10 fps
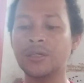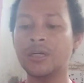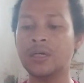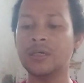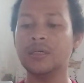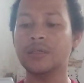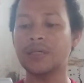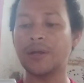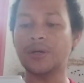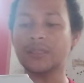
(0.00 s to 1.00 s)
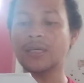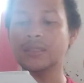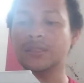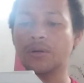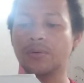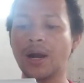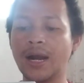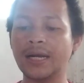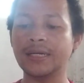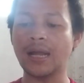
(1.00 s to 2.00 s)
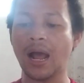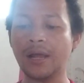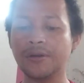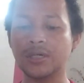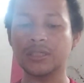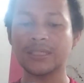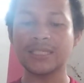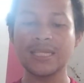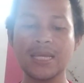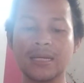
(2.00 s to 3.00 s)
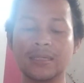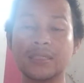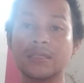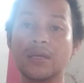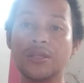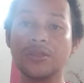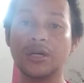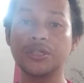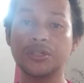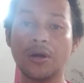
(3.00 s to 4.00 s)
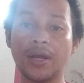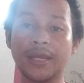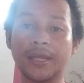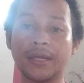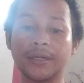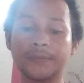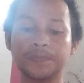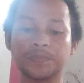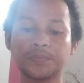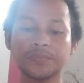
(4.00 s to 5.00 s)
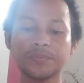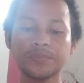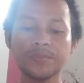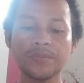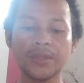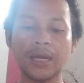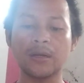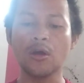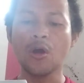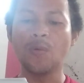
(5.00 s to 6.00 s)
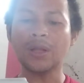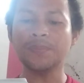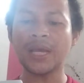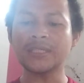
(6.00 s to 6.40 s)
directed toward others steals their joy. Yan. What makes us